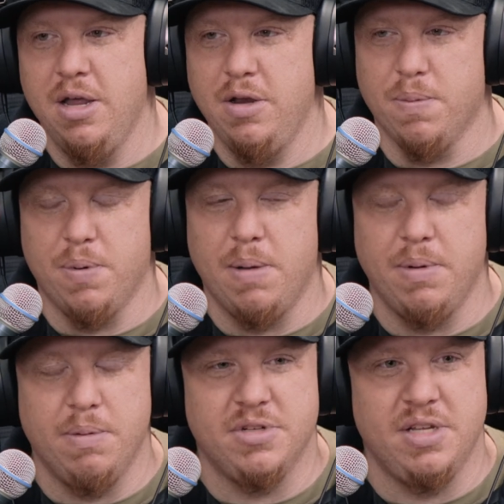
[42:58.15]
You're
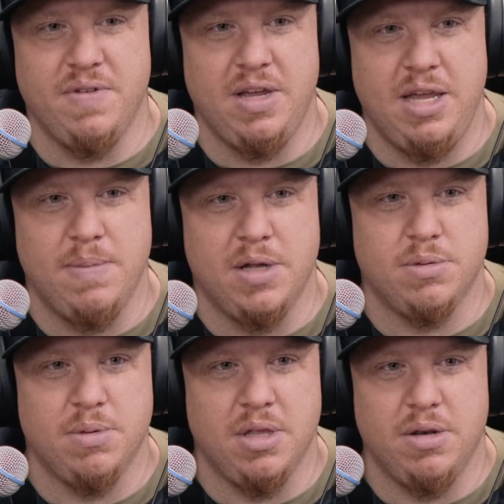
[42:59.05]
probably receiving
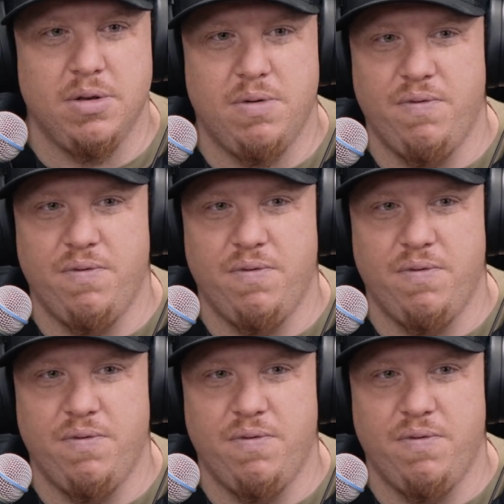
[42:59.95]
emails within